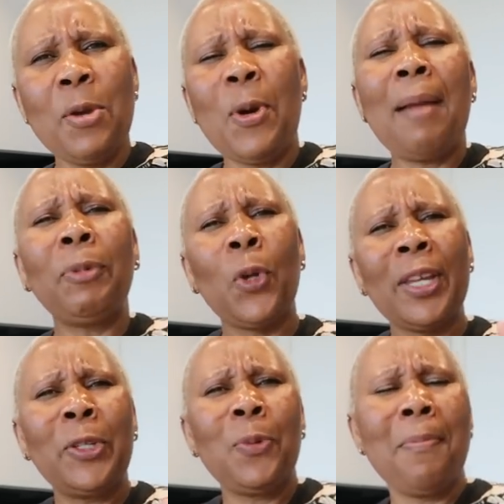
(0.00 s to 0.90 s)
while I'm
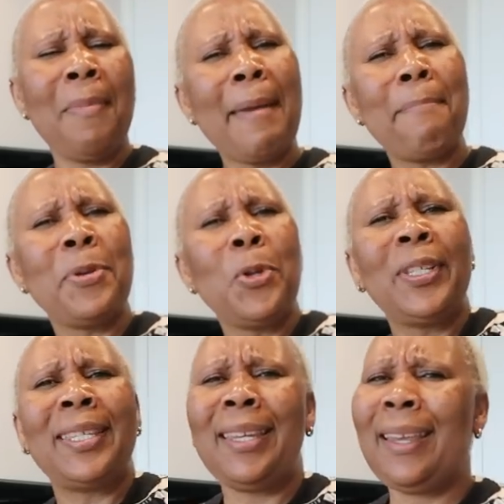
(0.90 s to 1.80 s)
talking to my
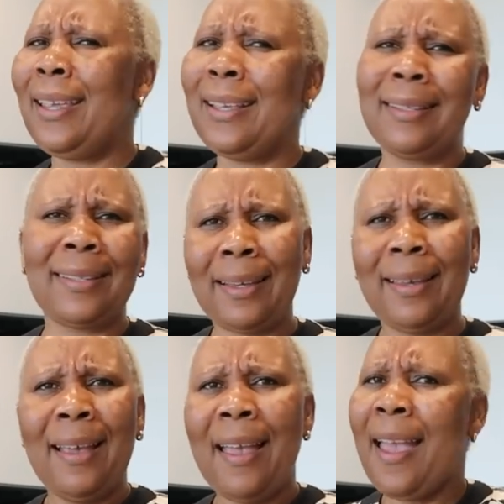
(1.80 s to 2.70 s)
beauties?
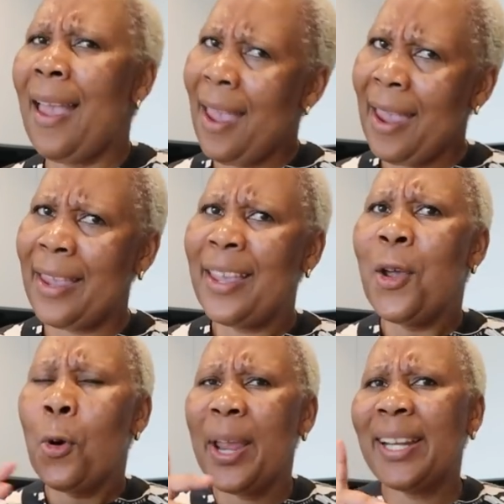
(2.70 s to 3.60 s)
Hey,
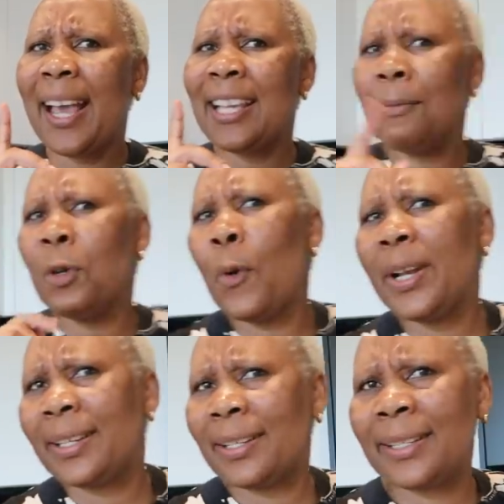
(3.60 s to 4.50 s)
wait, guys, let me go
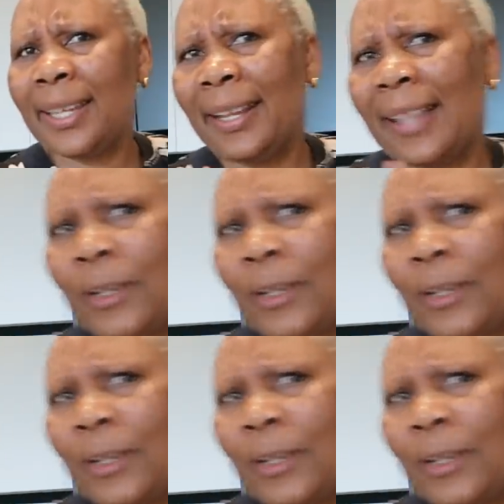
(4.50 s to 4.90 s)
and take